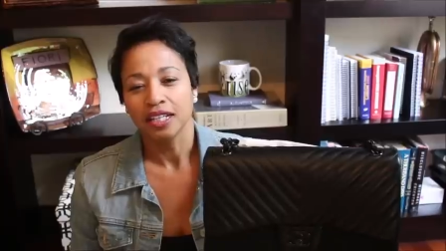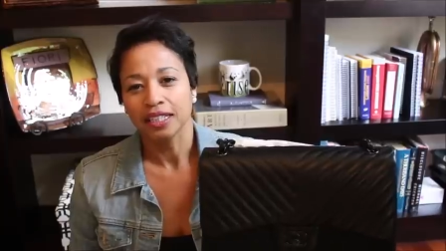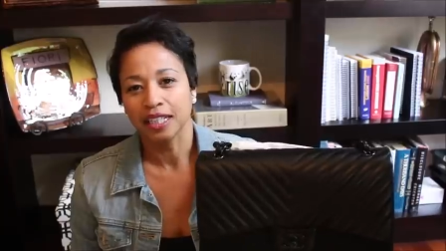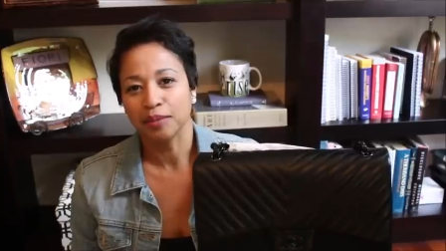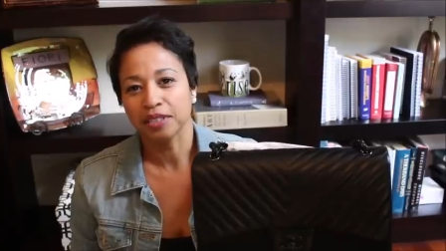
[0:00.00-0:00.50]

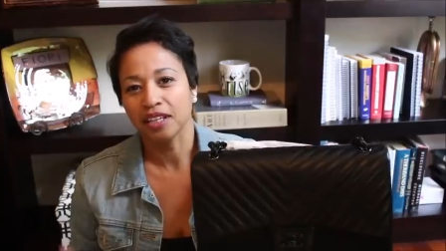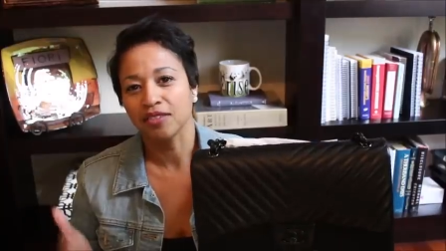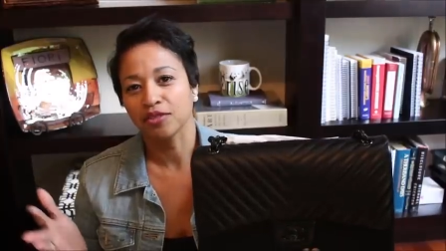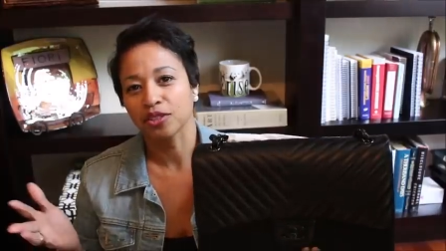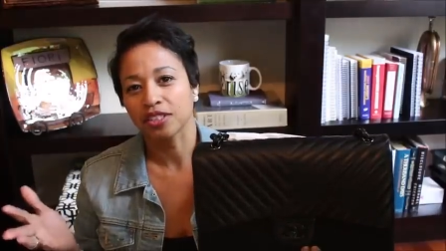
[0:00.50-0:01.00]

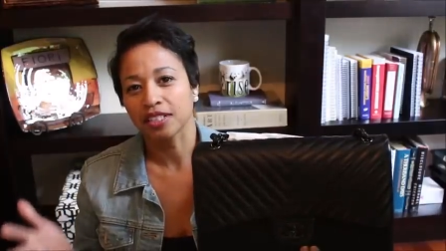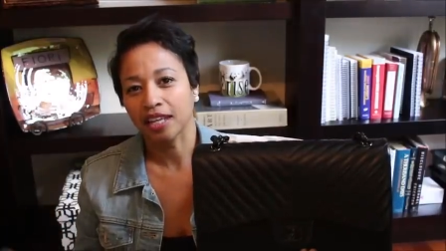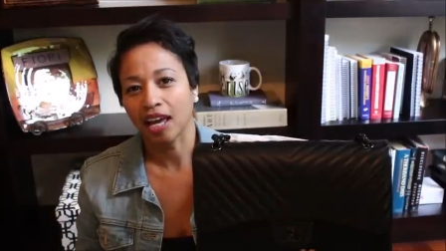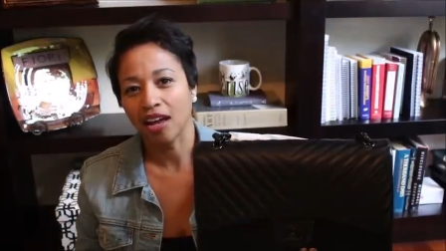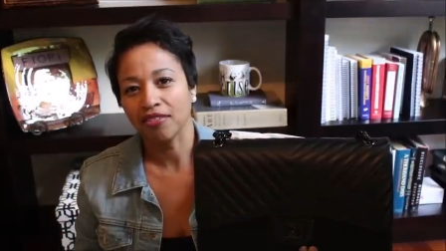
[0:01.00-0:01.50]
lambskin versus
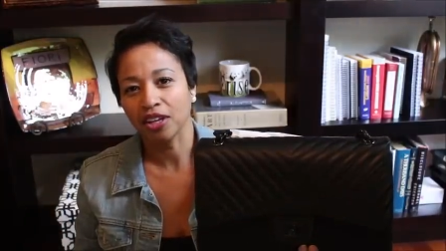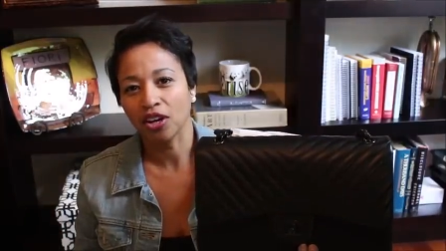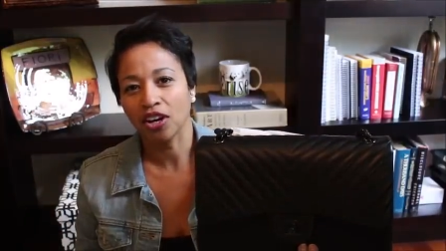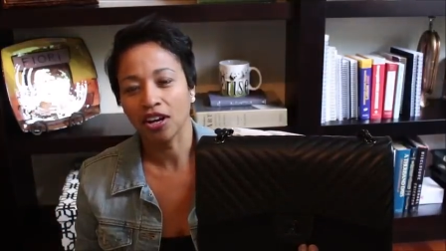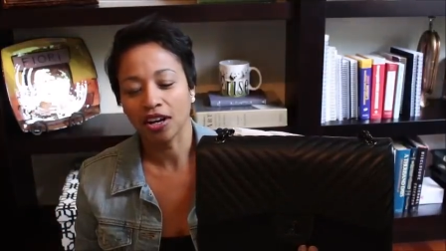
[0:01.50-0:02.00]

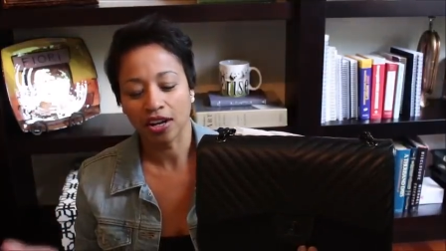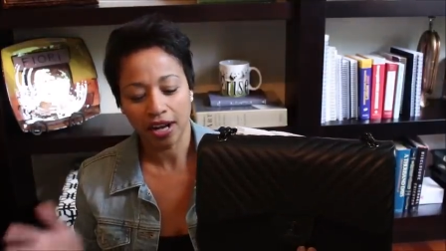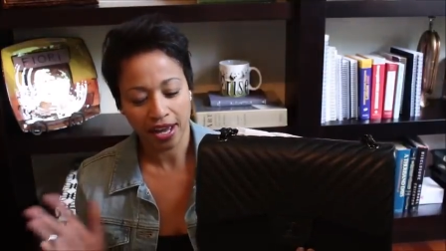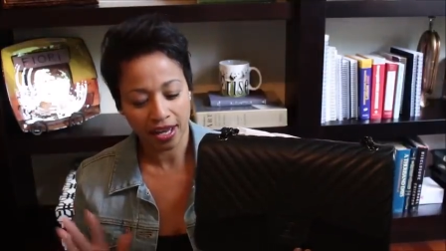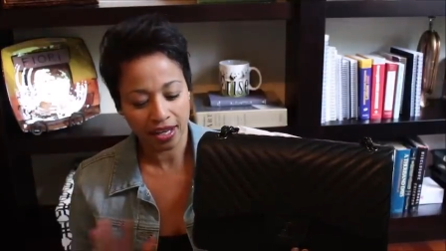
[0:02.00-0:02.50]

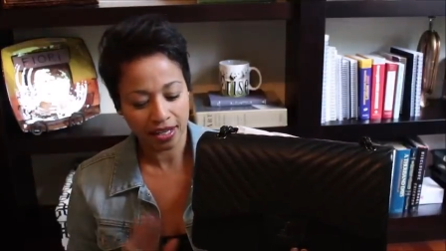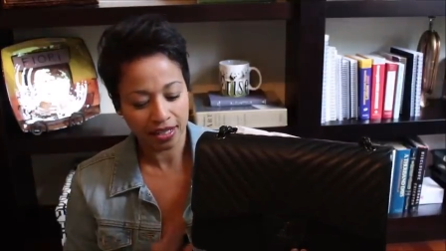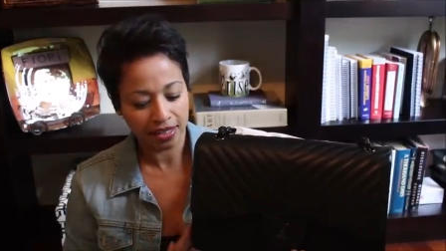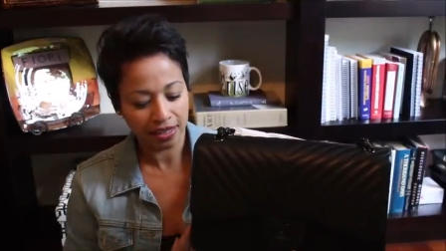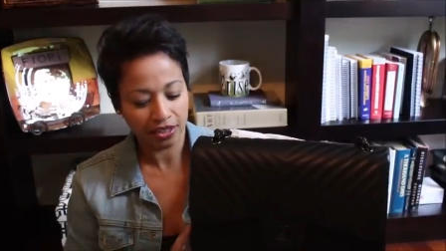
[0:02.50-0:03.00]
caviar,
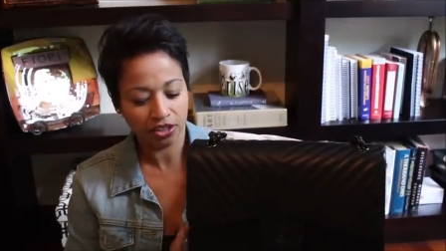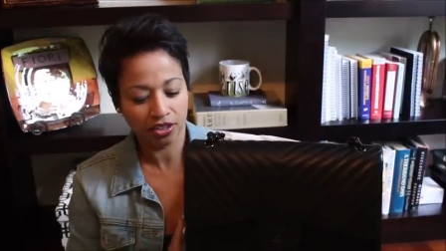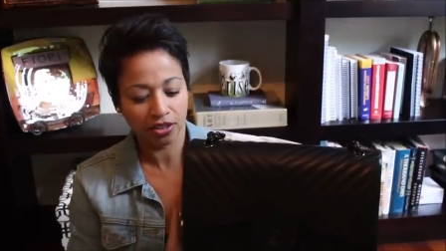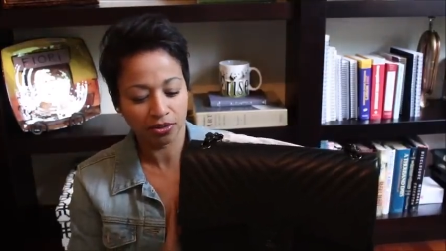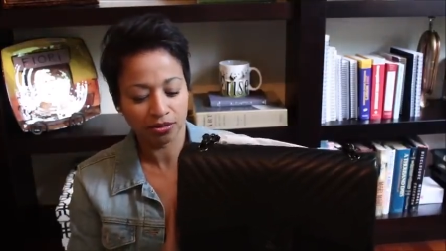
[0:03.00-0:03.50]
and, you
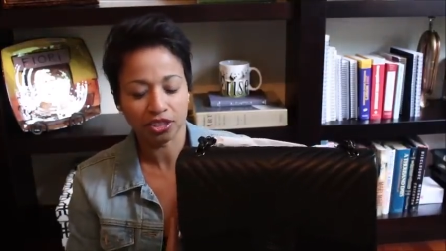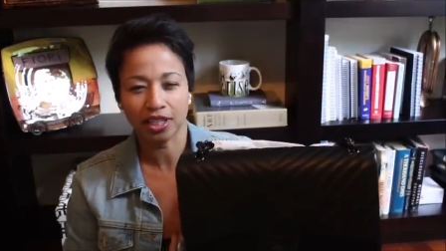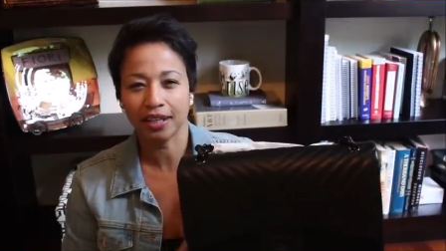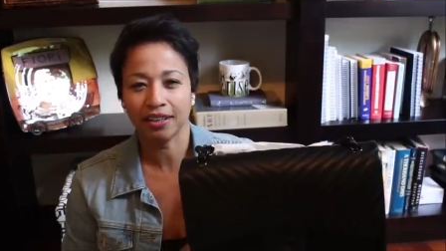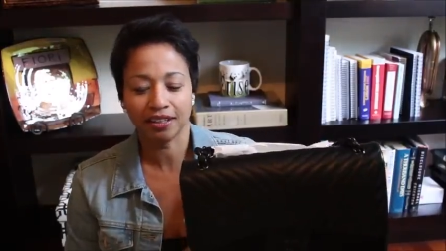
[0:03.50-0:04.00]
know, she
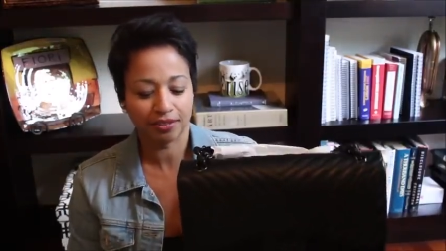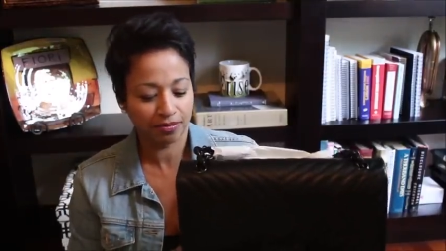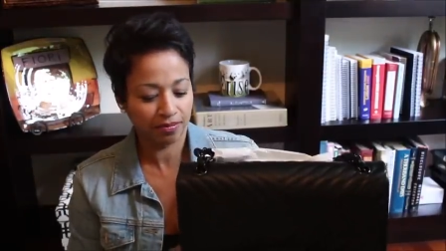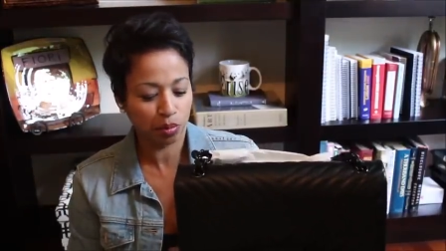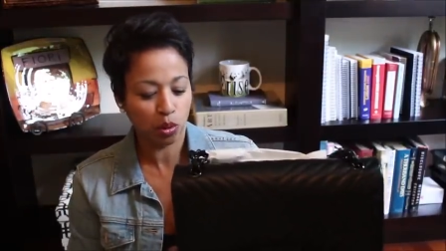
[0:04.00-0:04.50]
had a good
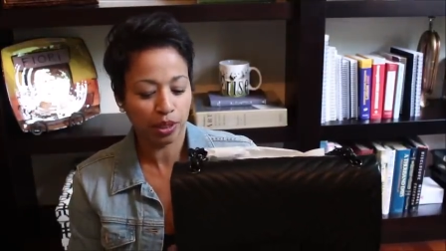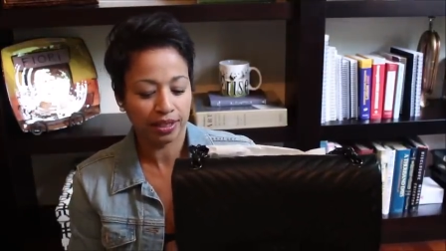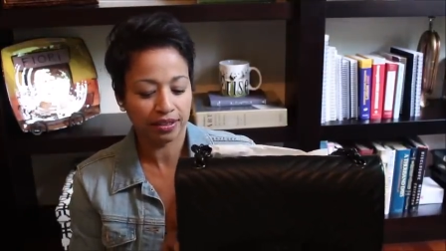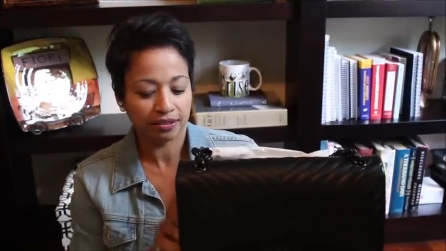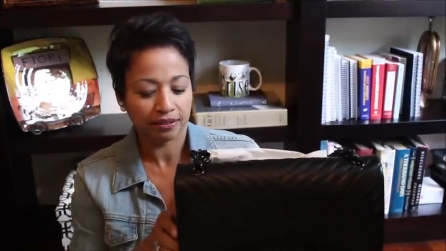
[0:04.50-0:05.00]

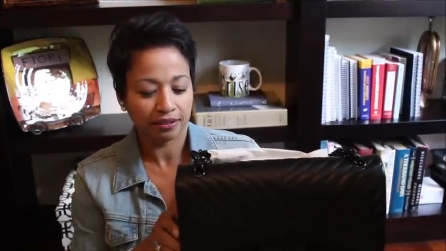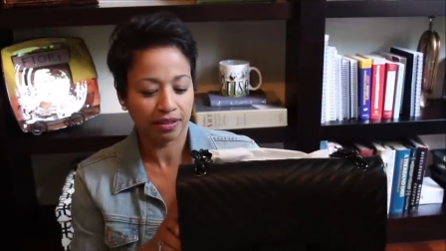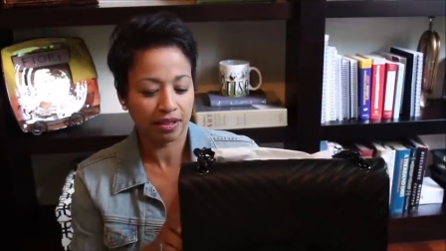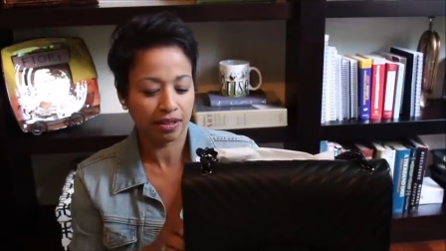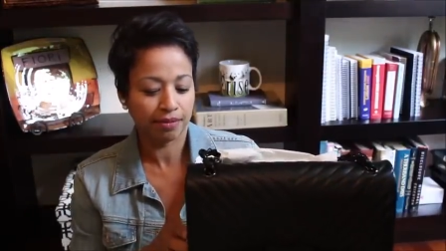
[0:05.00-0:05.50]
point
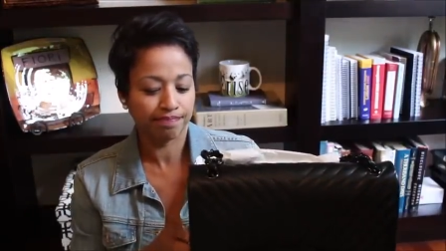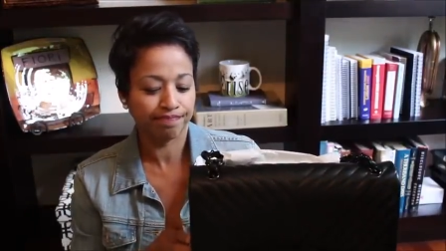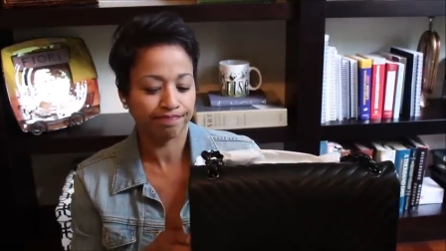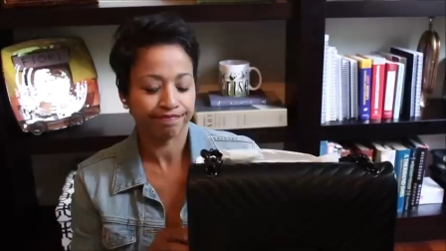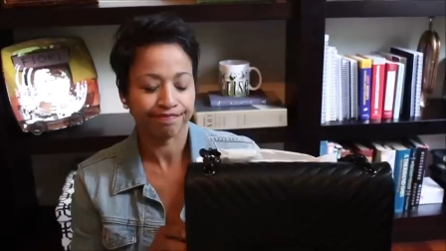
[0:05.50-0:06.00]
um,